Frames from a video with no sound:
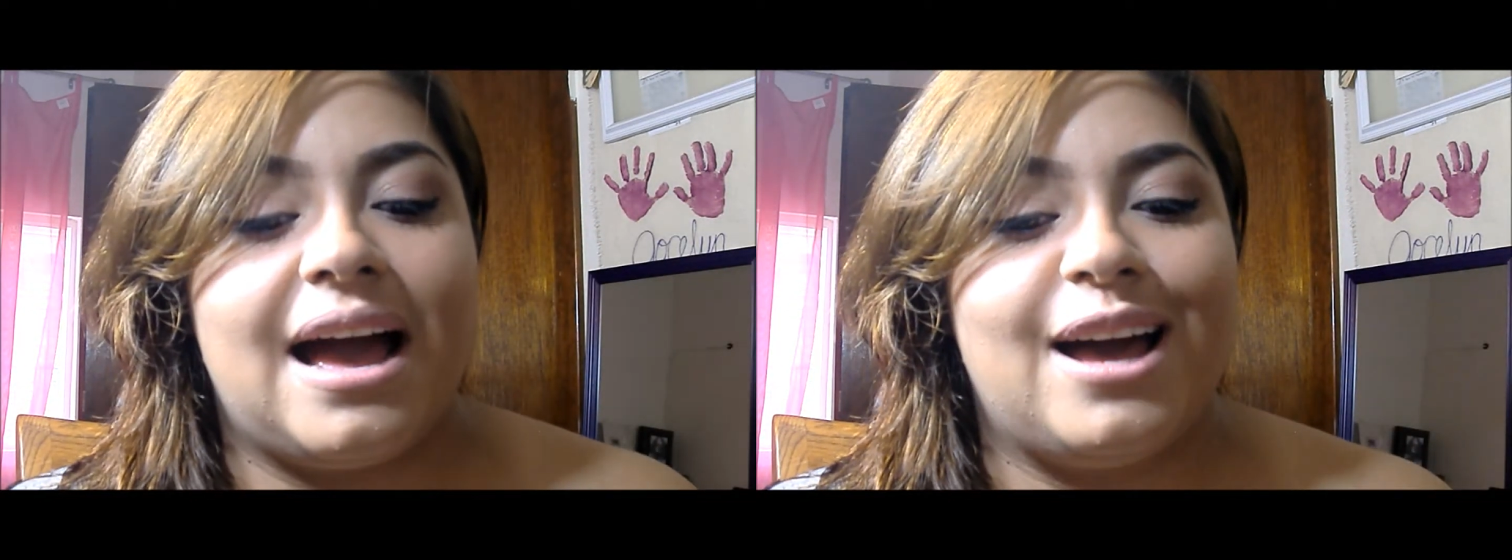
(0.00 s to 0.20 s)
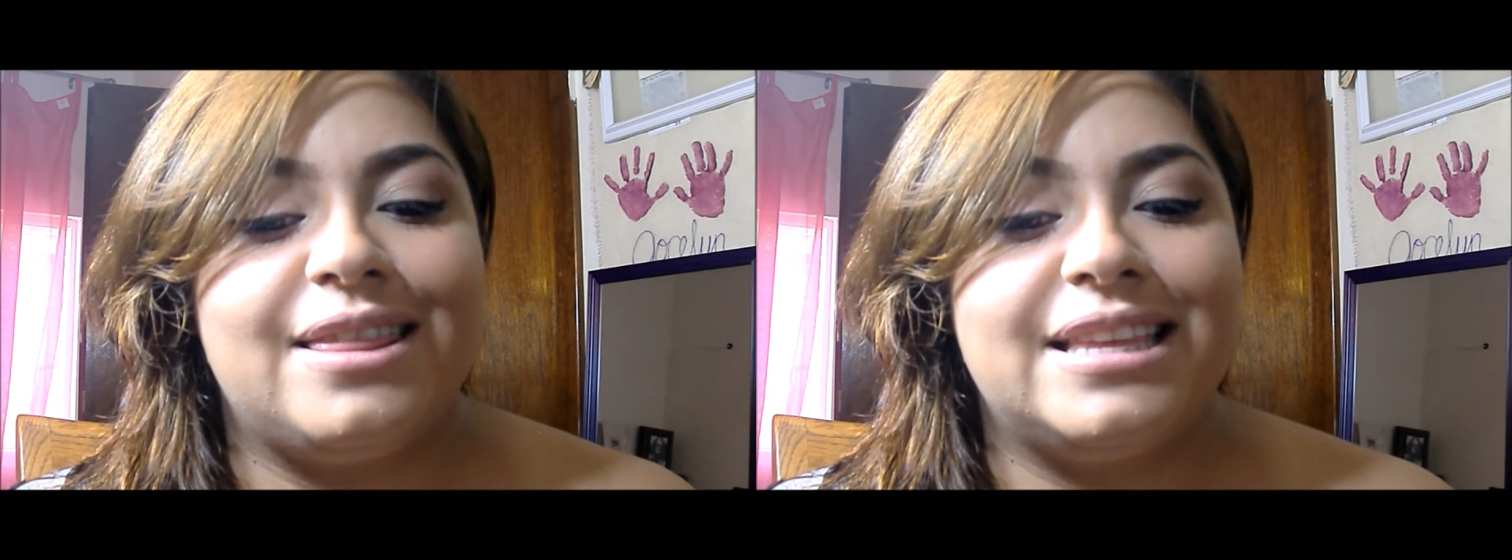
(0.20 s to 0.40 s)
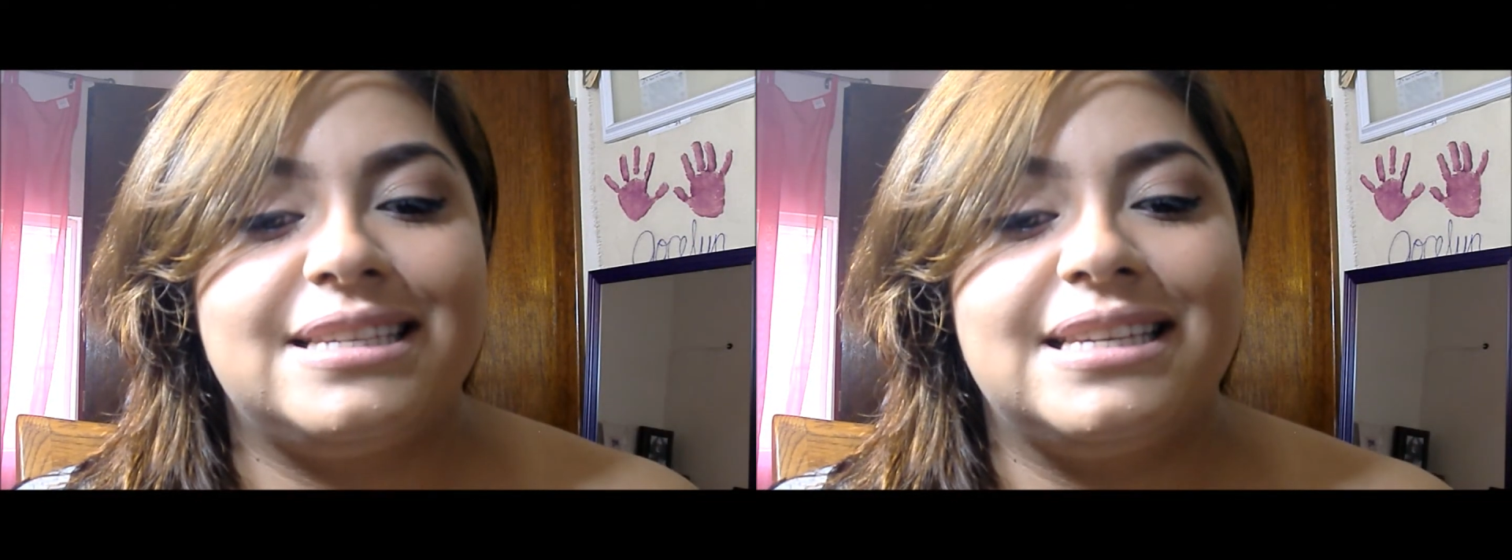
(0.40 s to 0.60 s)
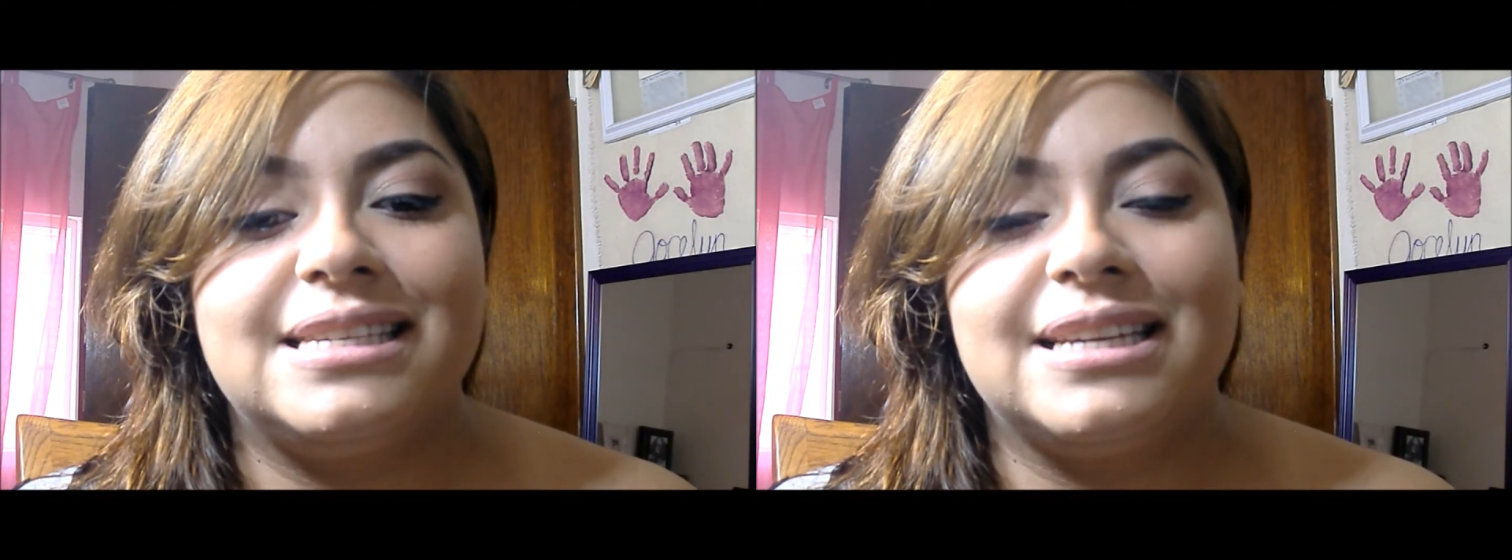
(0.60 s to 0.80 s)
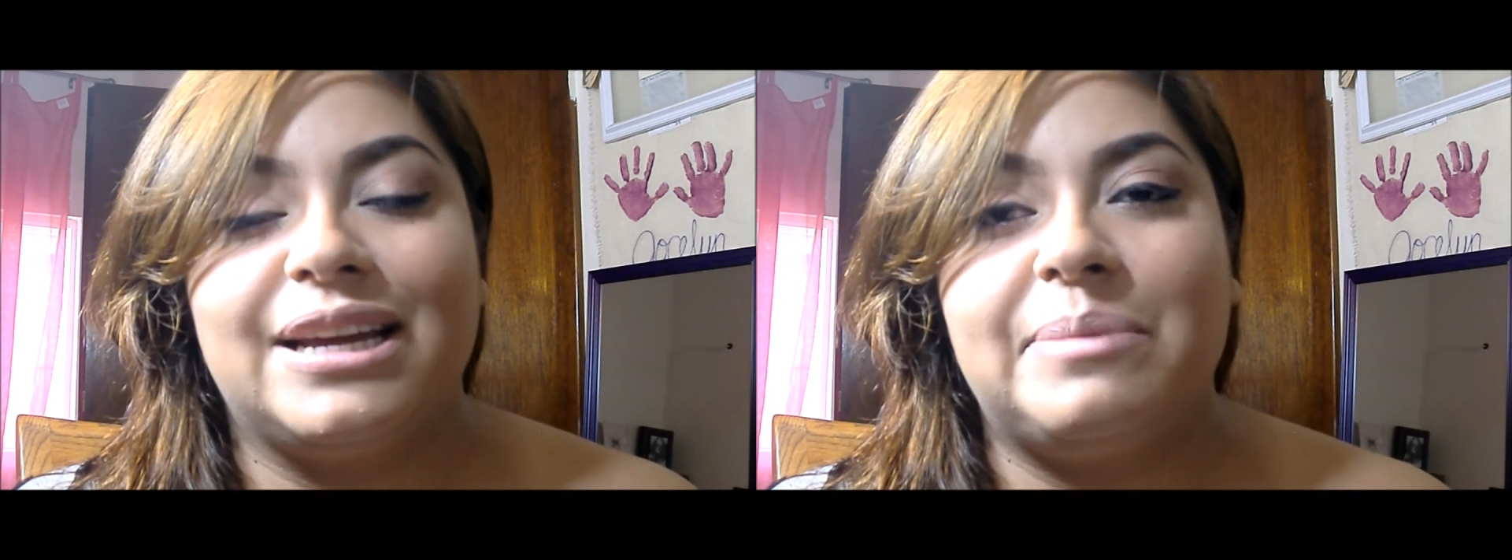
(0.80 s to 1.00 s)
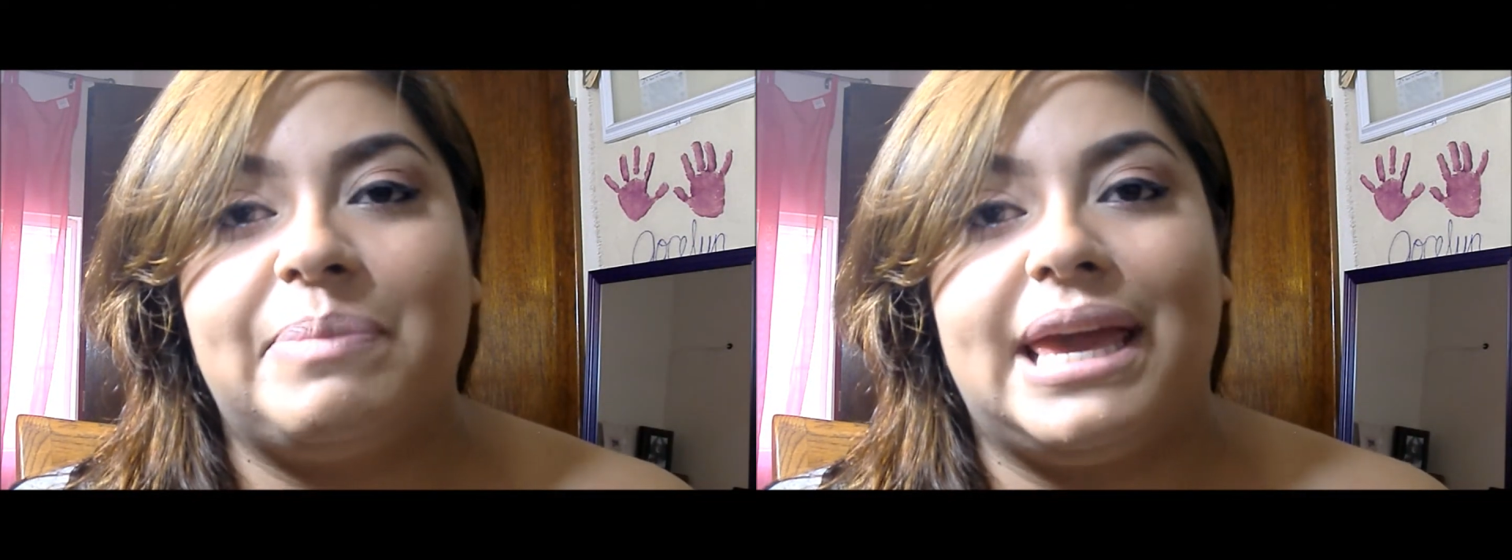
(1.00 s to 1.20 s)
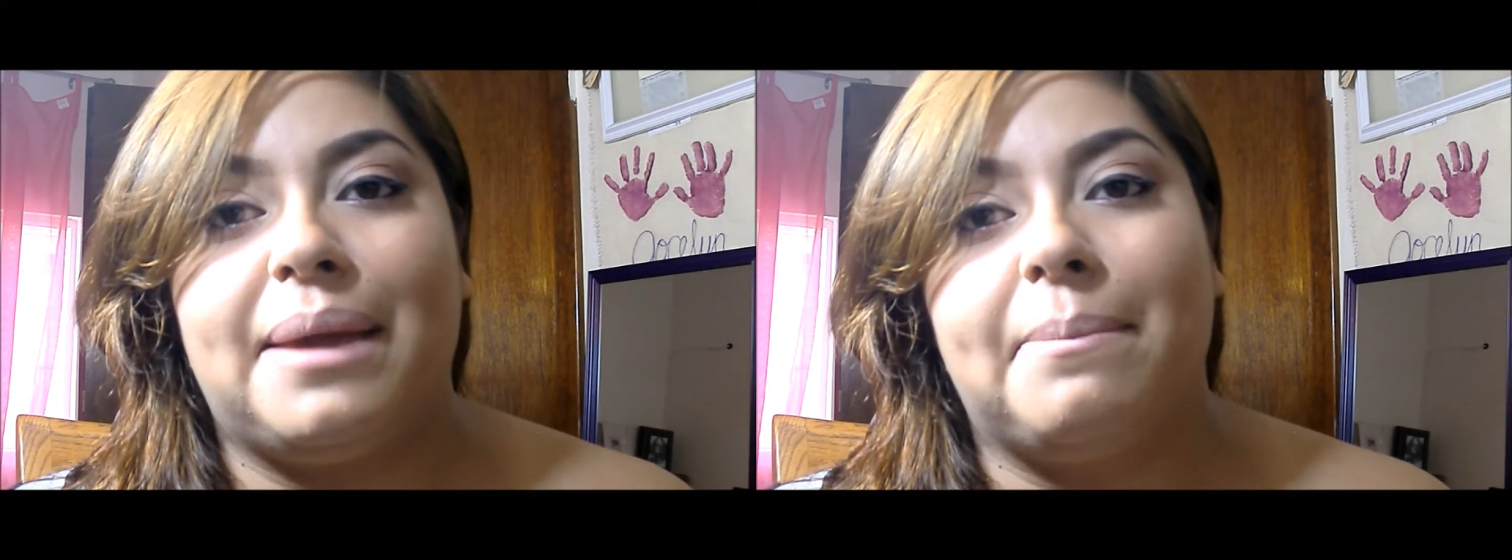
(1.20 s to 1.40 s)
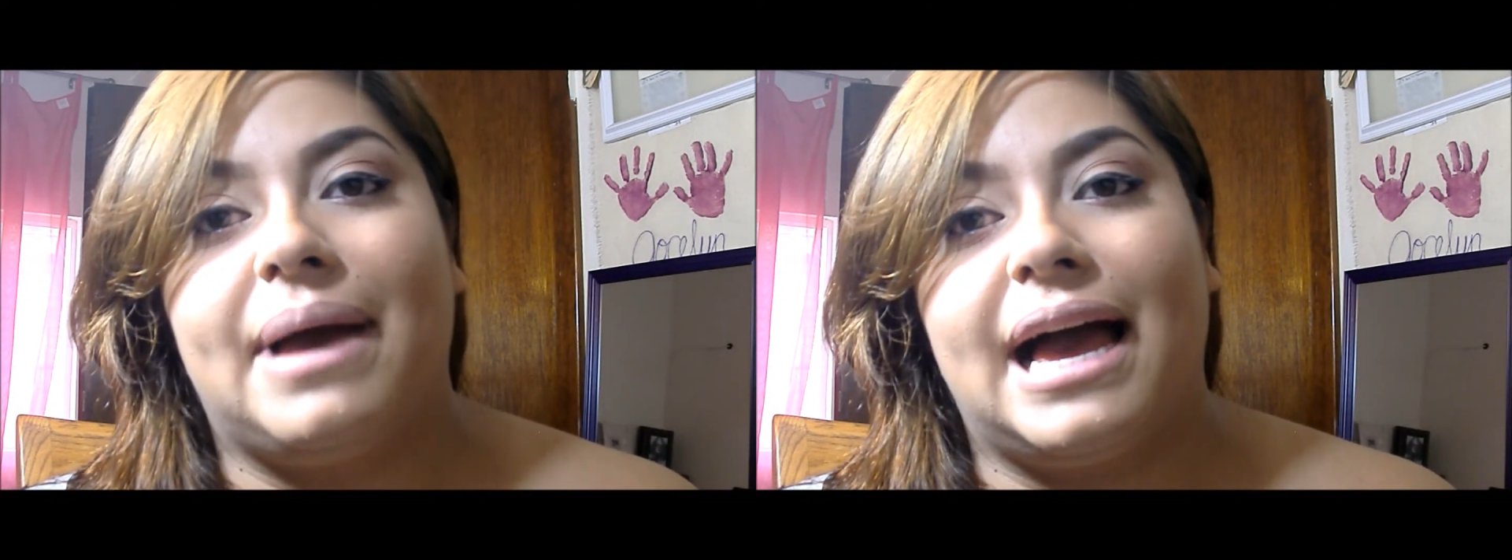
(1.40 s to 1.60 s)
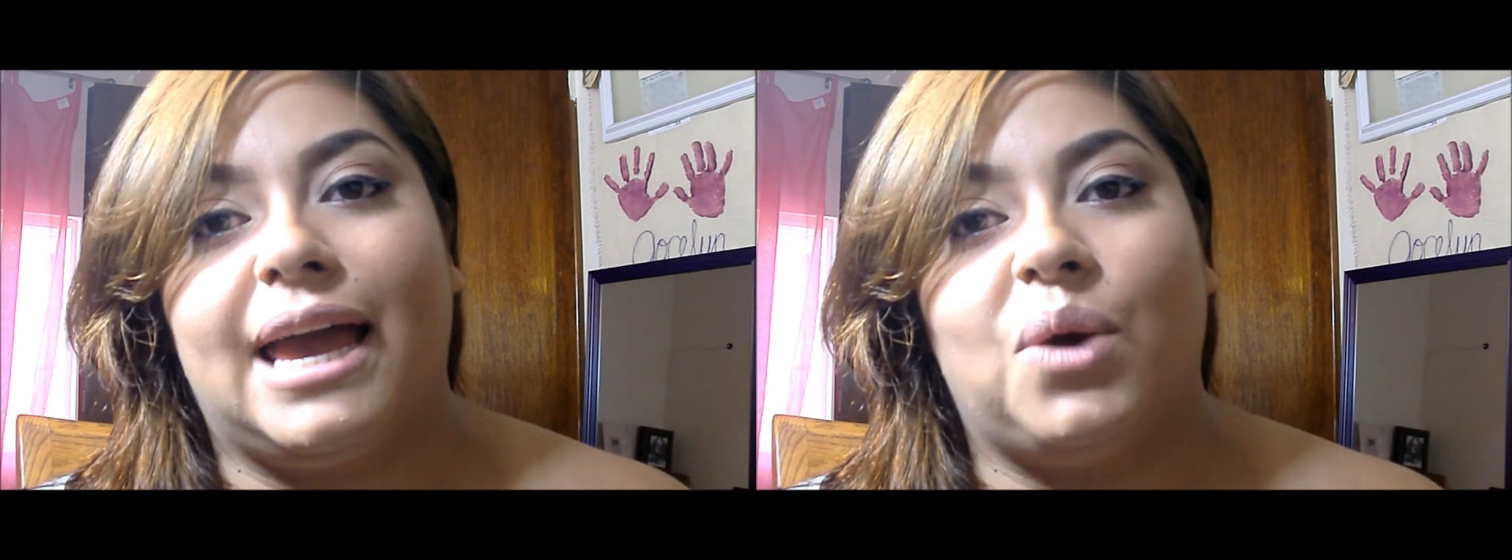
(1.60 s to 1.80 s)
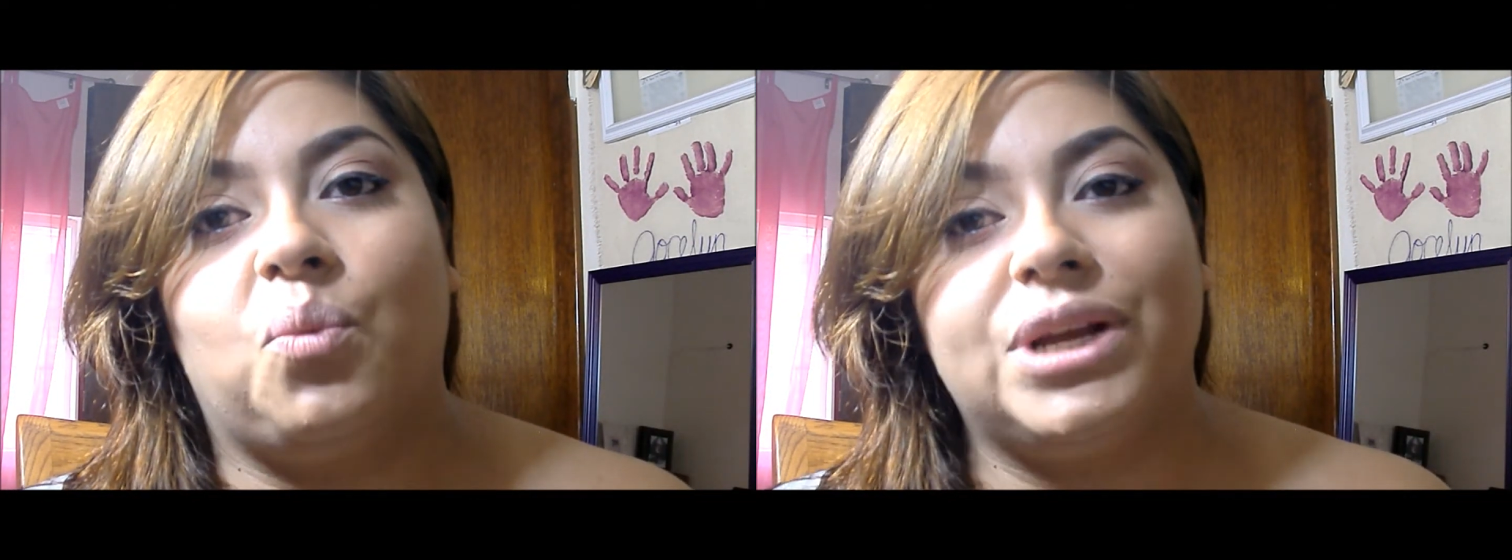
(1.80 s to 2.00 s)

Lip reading: this is gonna be my